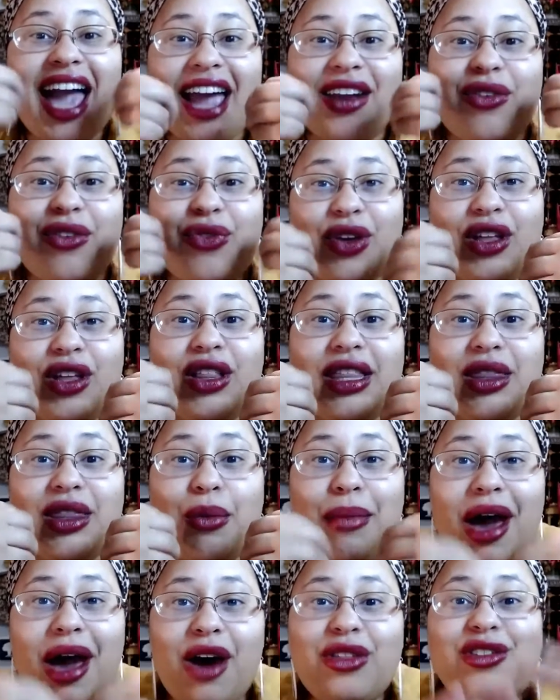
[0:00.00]
kind of feel in
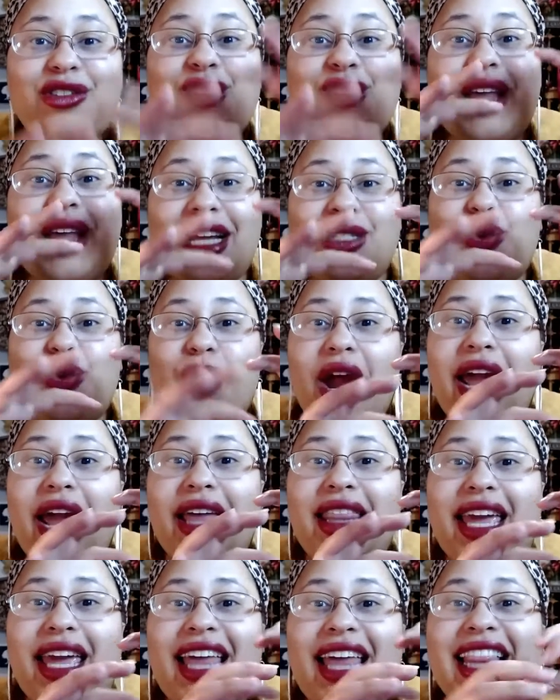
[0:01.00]
the mouth so that's where
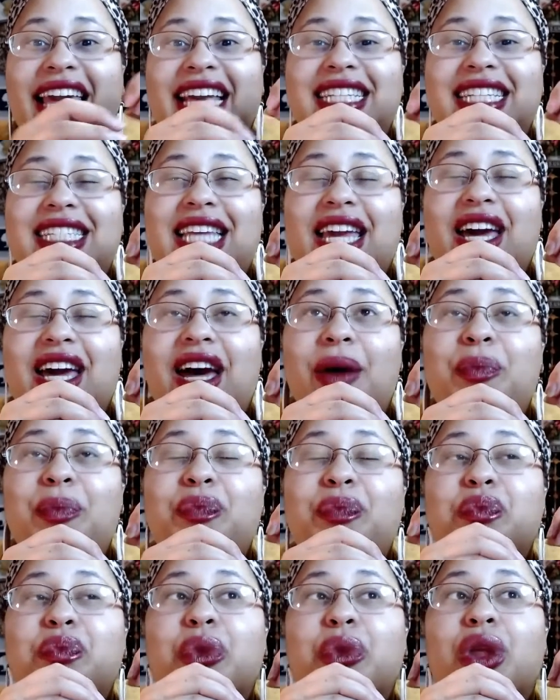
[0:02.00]
i like like it's like a
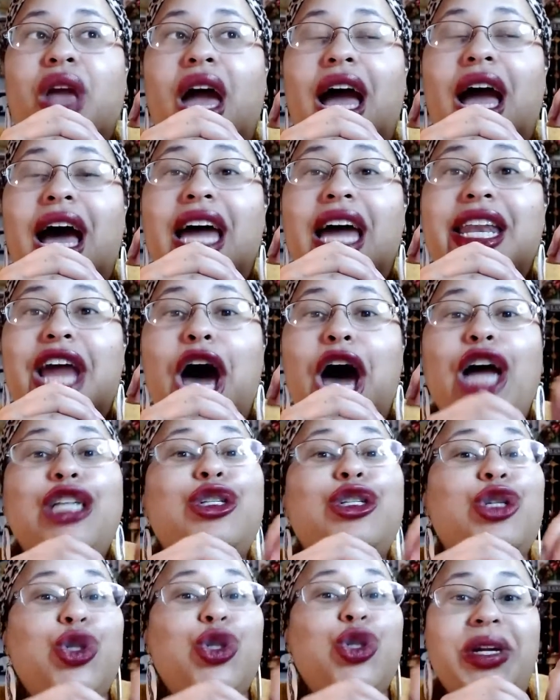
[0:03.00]
an
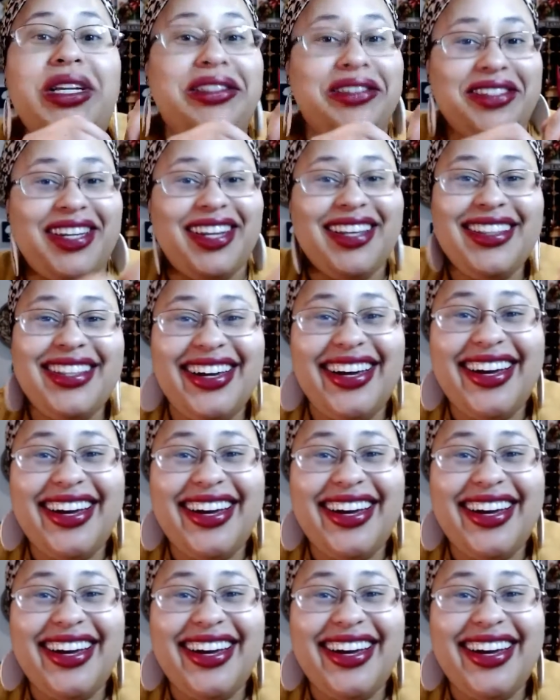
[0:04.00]
unsweetened